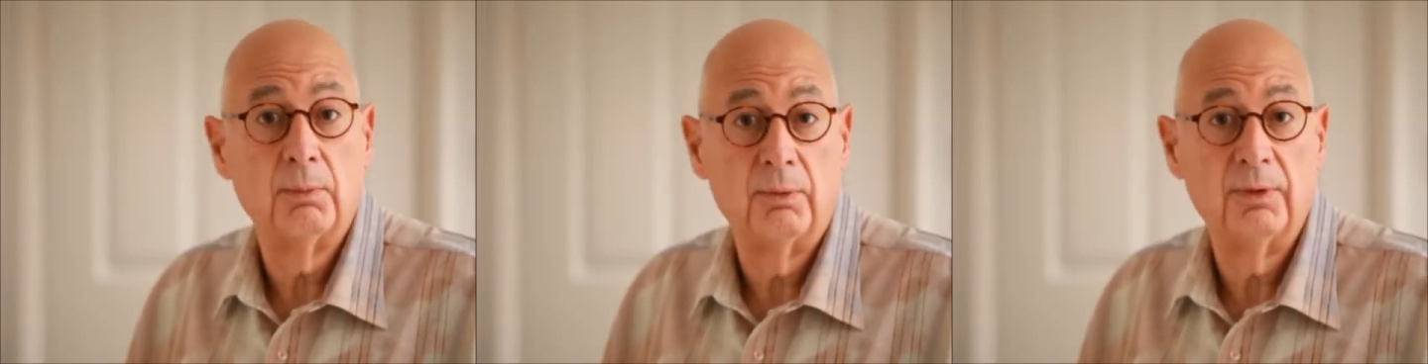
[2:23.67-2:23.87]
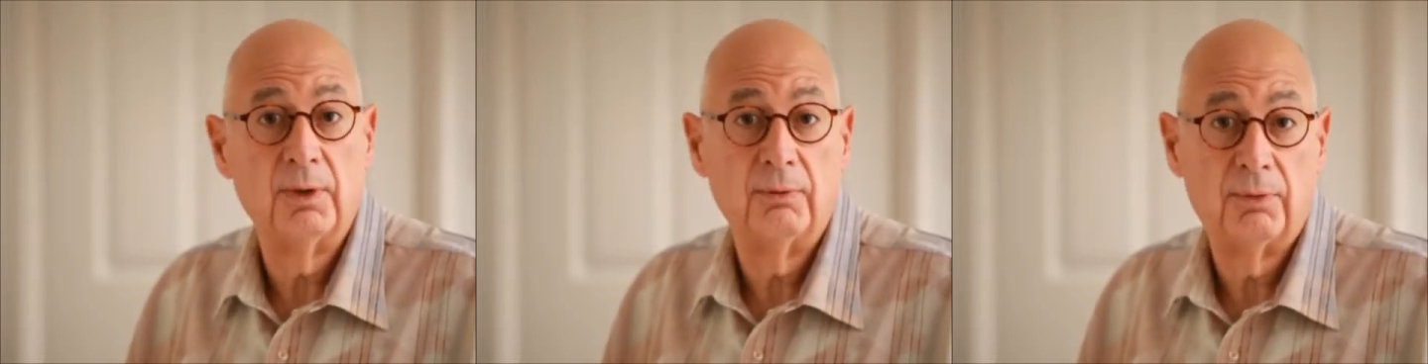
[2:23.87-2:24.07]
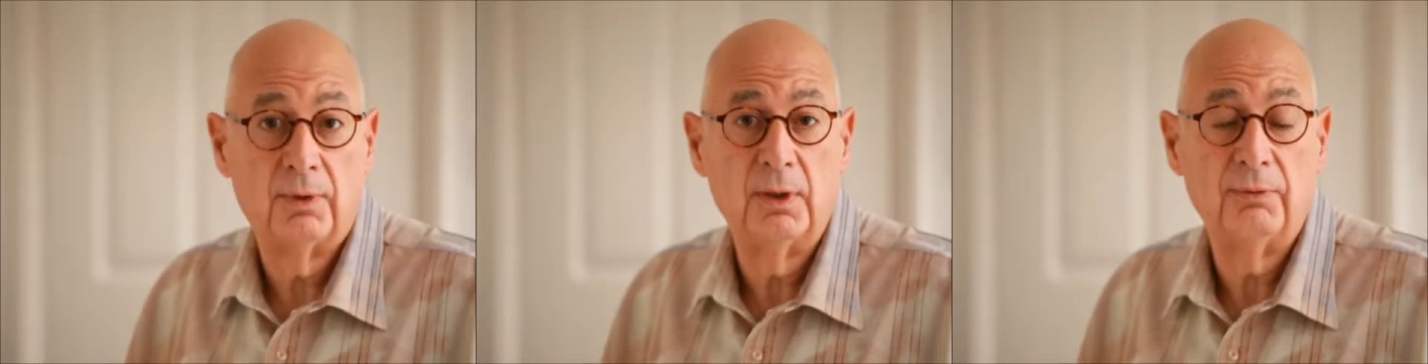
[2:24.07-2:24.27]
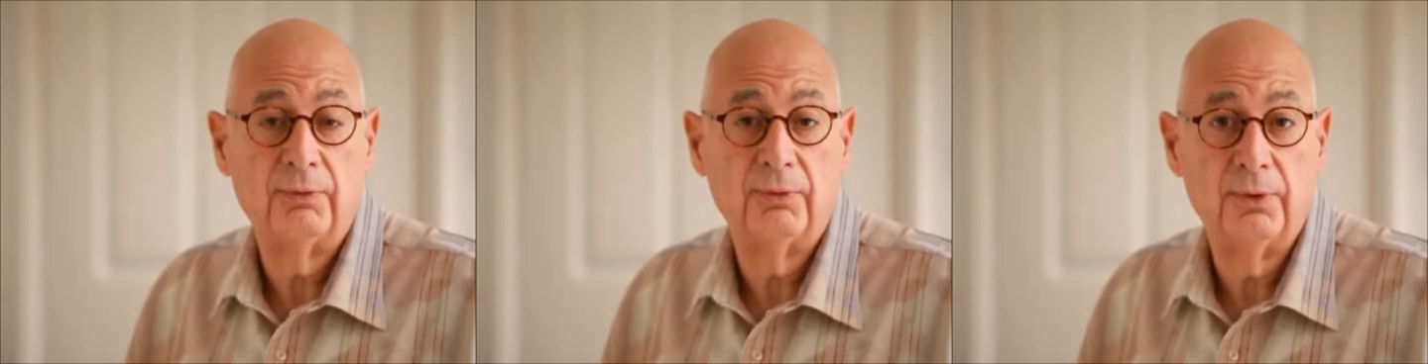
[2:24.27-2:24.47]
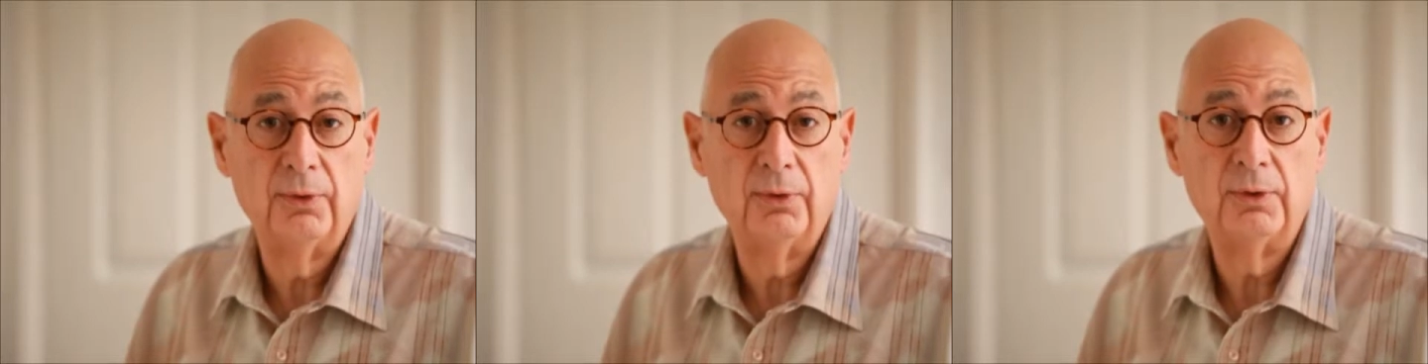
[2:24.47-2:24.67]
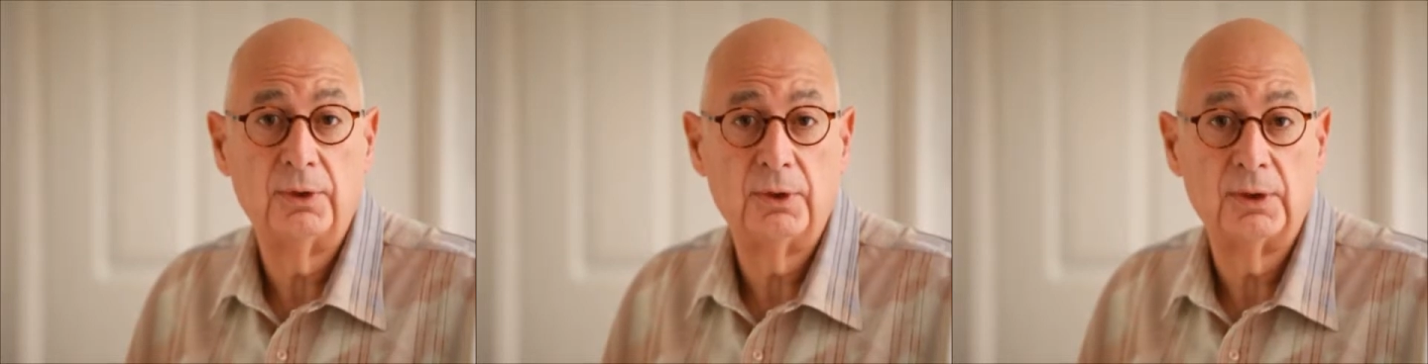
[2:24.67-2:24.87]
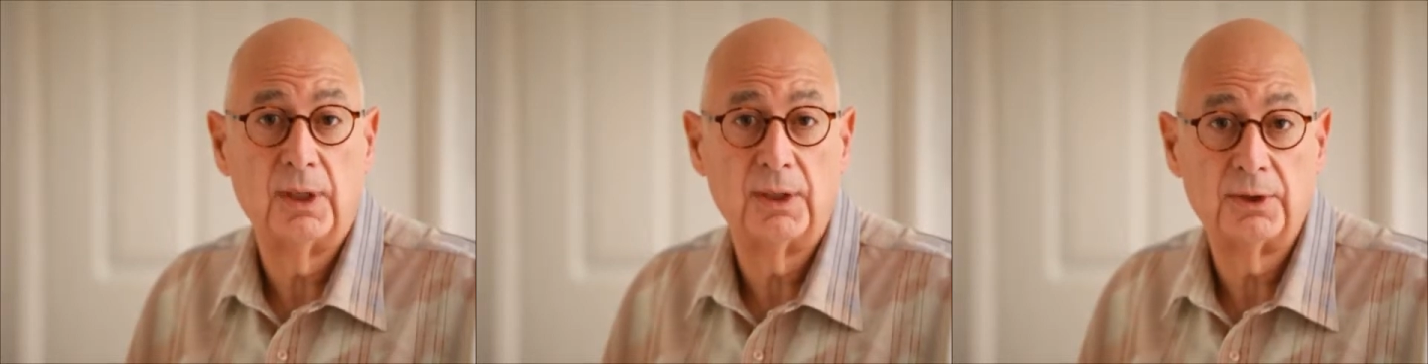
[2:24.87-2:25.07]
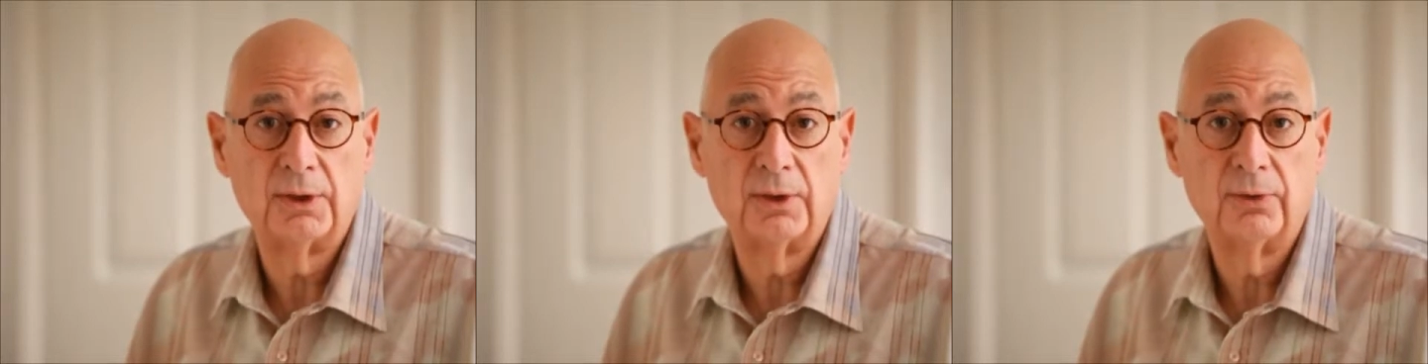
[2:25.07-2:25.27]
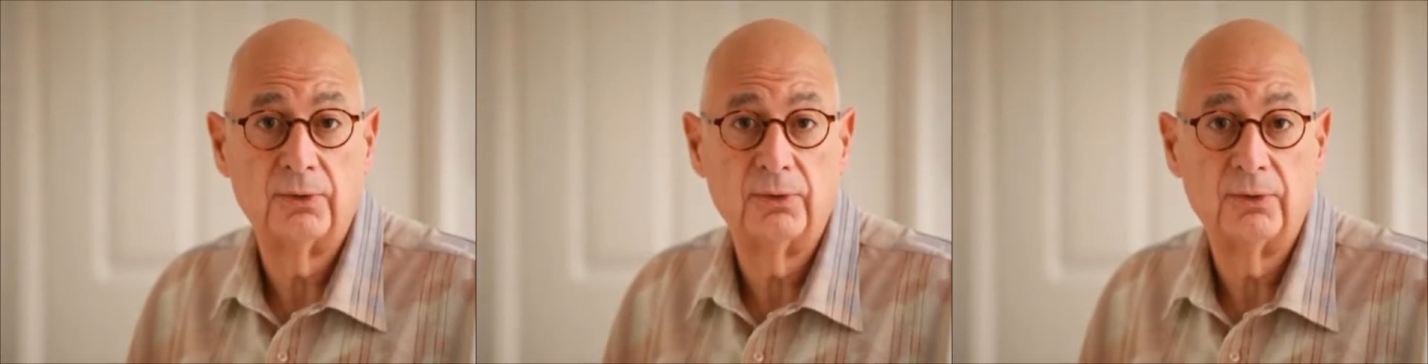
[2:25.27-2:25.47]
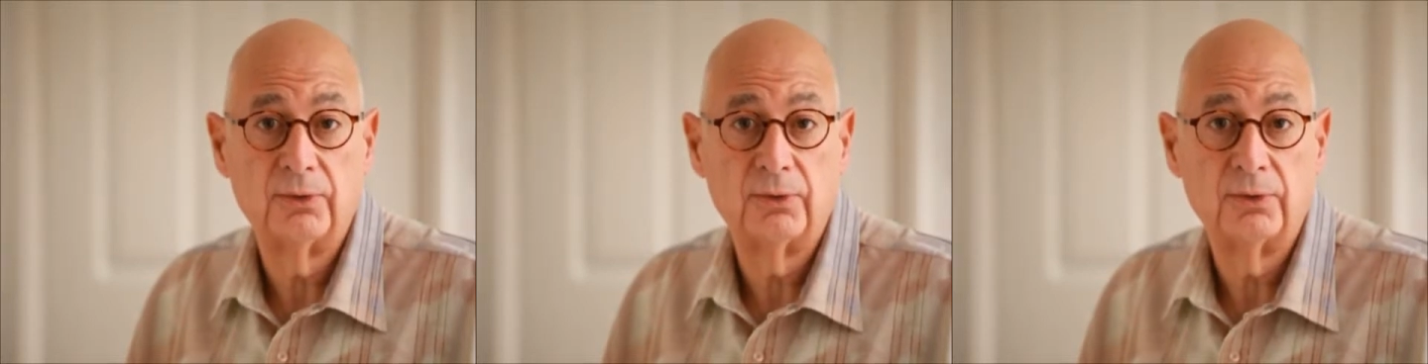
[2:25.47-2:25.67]
within a very few
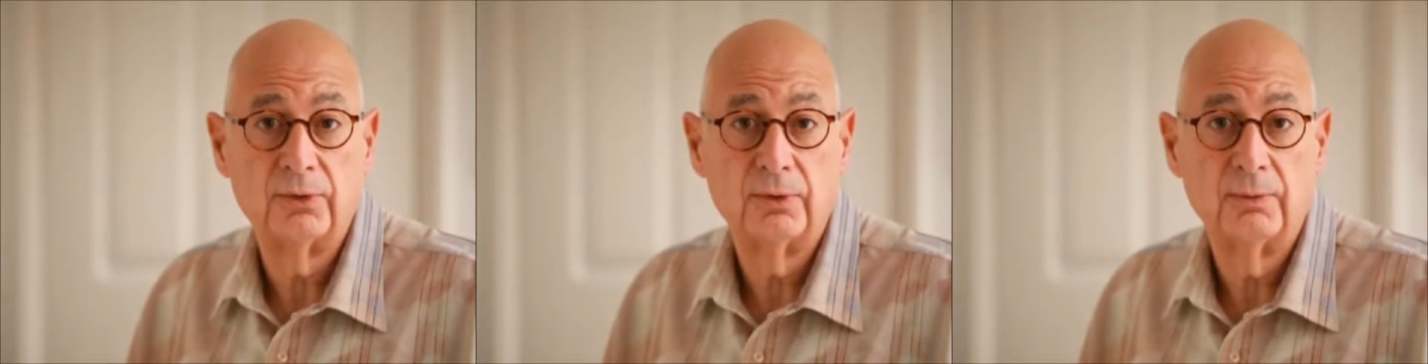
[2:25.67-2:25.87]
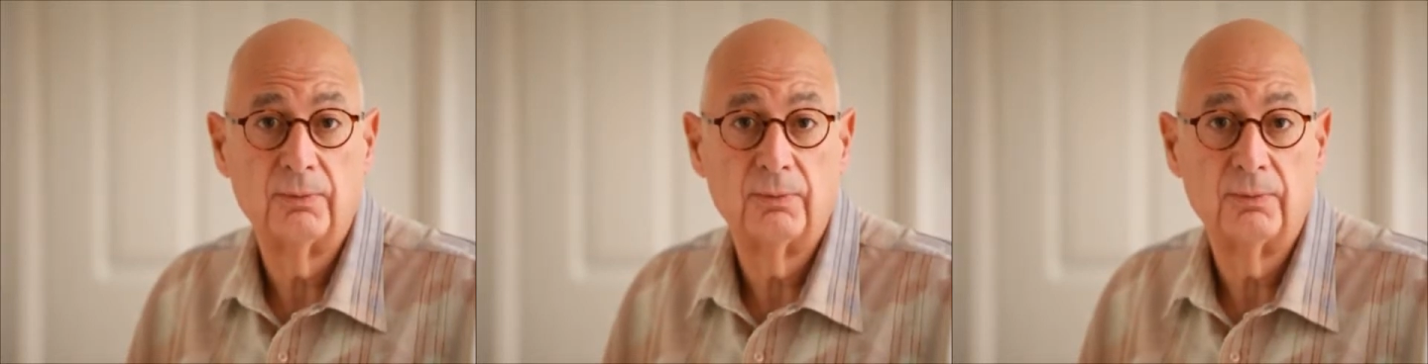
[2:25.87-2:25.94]
sessions